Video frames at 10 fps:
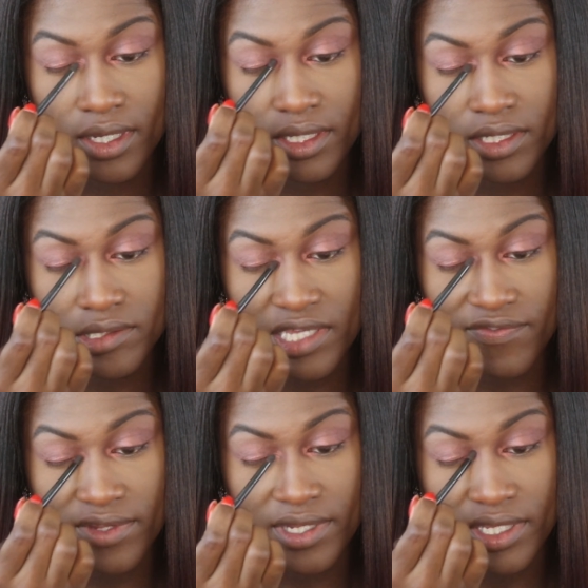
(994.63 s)
little
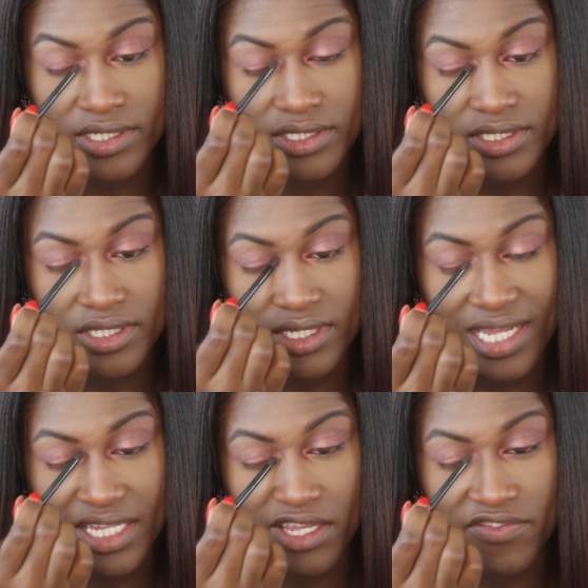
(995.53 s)
definition,
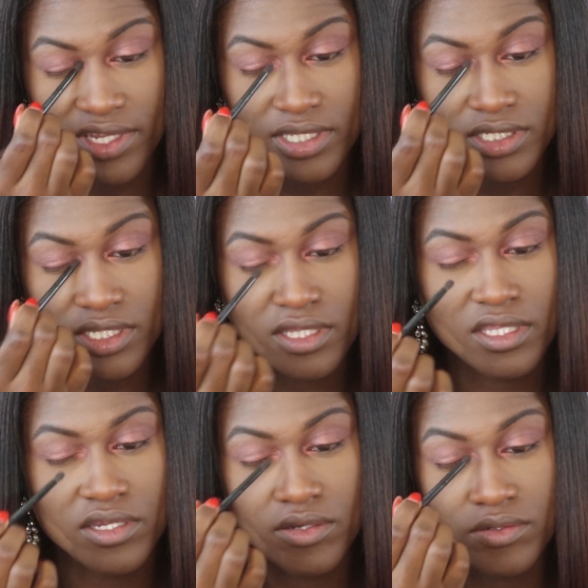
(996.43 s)
not definition, a
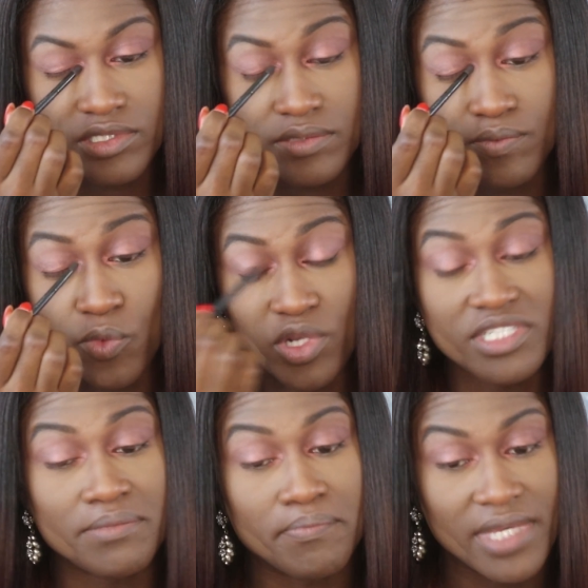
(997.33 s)
little more
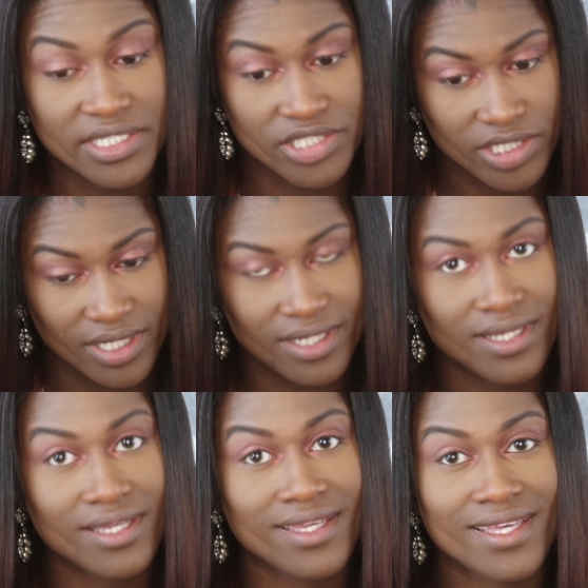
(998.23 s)
dimension.
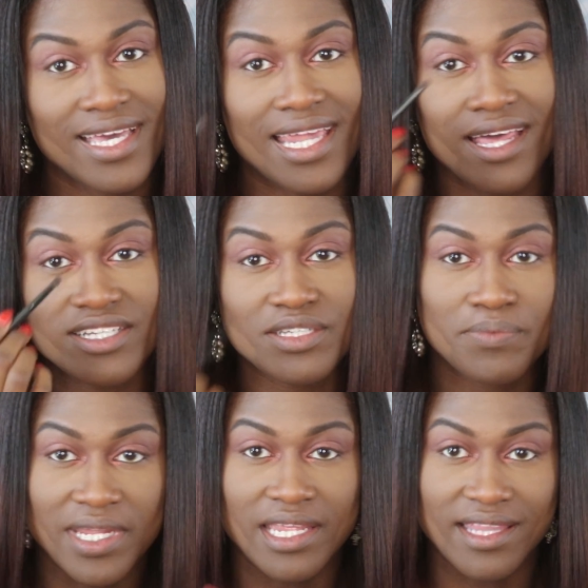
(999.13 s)
And I also
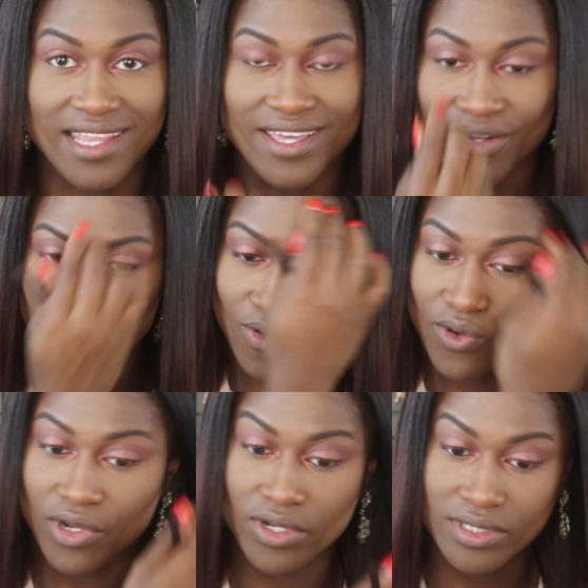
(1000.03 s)
put it in the inner
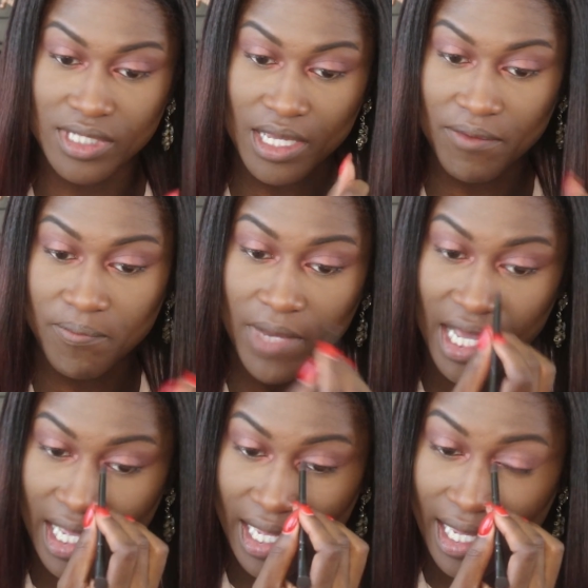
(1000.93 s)
corners of
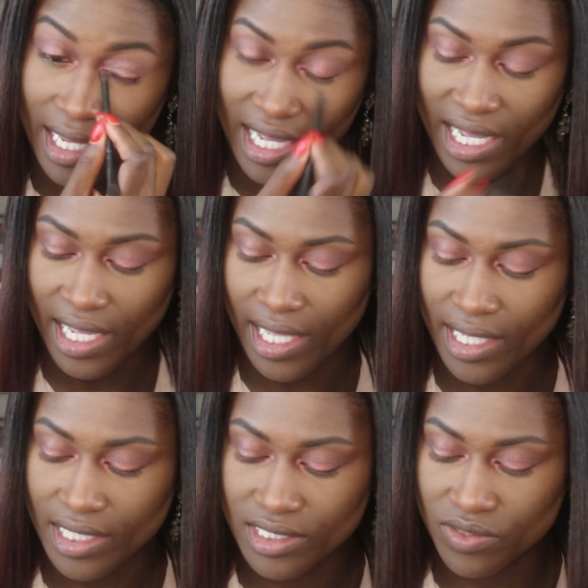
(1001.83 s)
my
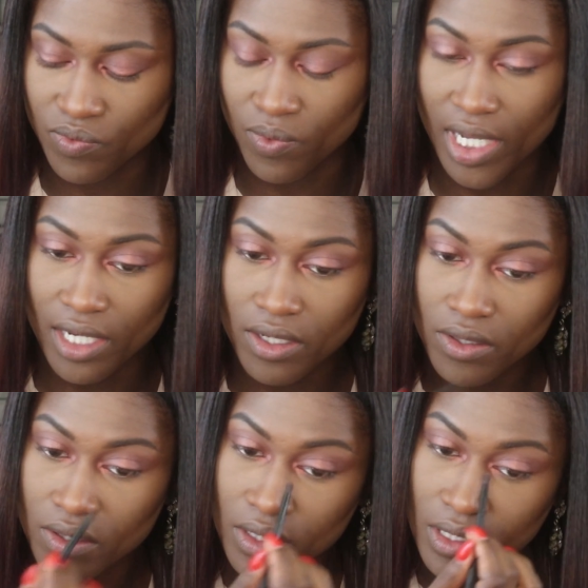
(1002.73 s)
eye as well.